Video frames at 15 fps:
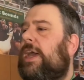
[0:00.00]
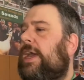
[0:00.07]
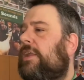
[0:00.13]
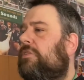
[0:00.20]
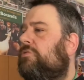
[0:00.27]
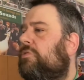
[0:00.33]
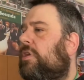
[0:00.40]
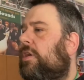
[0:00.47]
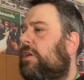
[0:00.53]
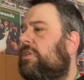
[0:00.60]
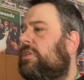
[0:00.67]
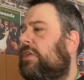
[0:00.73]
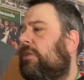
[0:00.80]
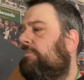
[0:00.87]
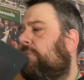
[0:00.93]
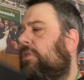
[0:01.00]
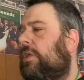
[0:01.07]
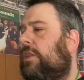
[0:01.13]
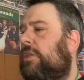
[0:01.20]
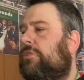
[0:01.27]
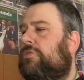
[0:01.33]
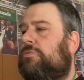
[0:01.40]
handwriting, but
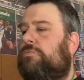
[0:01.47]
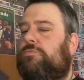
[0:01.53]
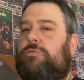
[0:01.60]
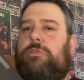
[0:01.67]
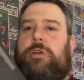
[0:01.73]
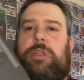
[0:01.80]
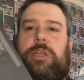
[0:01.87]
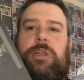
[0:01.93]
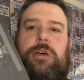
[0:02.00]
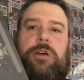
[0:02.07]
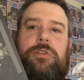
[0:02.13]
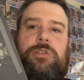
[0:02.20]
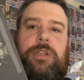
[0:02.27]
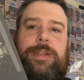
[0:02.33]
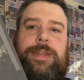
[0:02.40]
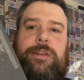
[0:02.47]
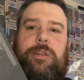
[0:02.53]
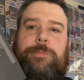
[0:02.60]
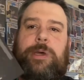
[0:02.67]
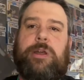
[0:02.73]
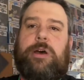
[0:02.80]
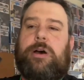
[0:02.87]
then there's some really nice
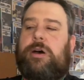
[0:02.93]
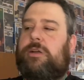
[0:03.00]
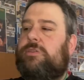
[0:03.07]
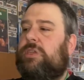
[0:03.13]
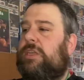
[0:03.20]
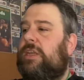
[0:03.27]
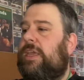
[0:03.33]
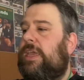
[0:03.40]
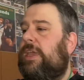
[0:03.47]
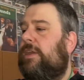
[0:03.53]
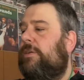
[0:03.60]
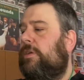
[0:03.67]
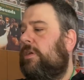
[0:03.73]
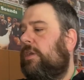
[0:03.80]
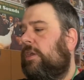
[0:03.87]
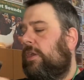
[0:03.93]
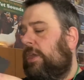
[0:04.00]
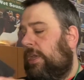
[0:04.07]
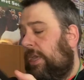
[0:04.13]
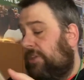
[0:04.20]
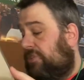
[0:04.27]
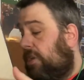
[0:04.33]
Lindemann art in here.
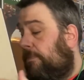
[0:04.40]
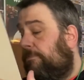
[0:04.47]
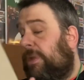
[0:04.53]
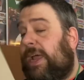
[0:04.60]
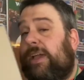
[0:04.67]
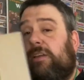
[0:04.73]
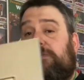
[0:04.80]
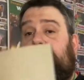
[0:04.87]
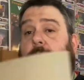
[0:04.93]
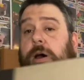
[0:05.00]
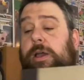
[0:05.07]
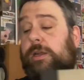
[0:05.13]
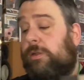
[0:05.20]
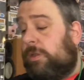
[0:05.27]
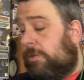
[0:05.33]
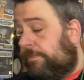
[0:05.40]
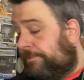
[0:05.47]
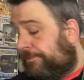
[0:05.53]
It's on black vinyl,